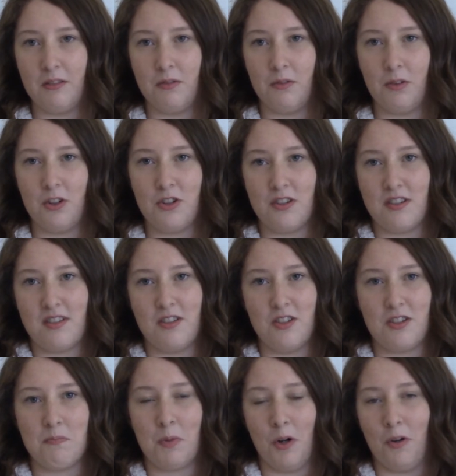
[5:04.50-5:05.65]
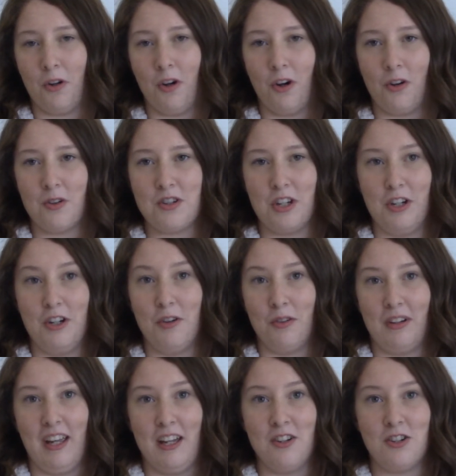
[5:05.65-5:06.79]
which is just protocol so you don't
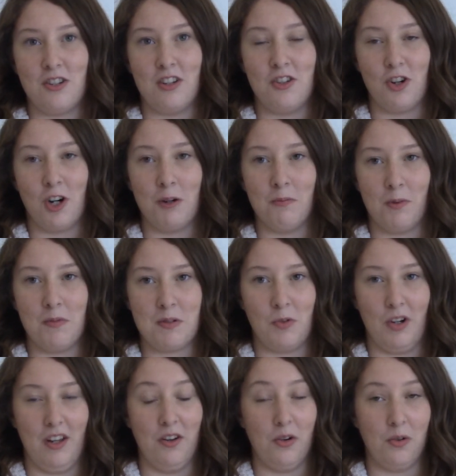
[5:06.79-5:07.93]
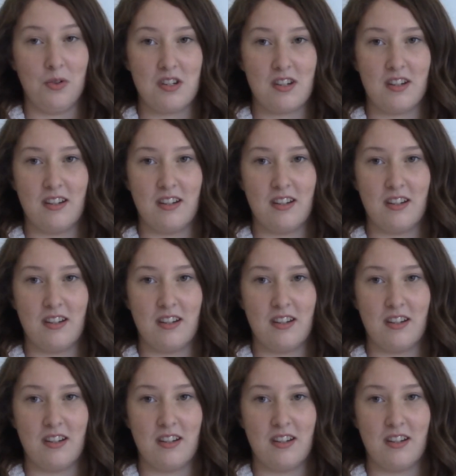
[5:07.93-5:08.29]
catch the germ from someone else.